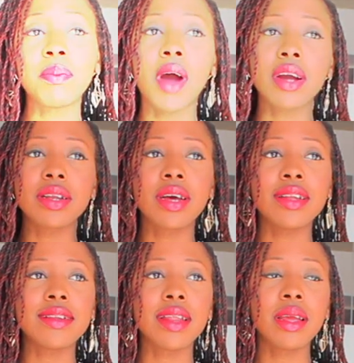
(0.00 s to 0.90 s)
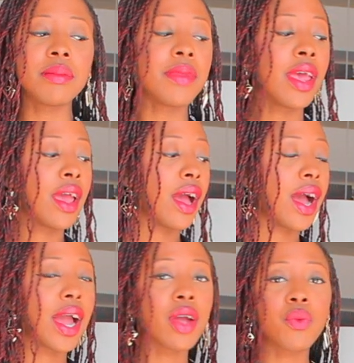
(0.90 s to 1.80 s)
the polka dot theme,
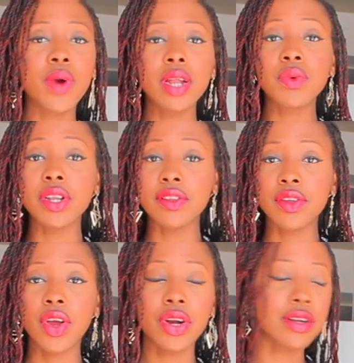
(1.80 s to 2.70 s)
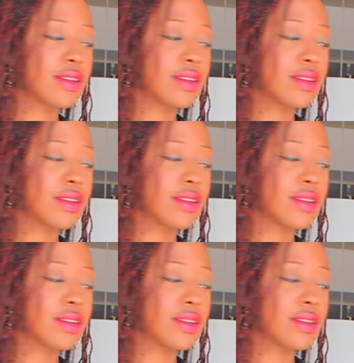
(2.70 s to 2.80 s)
I went with the skirt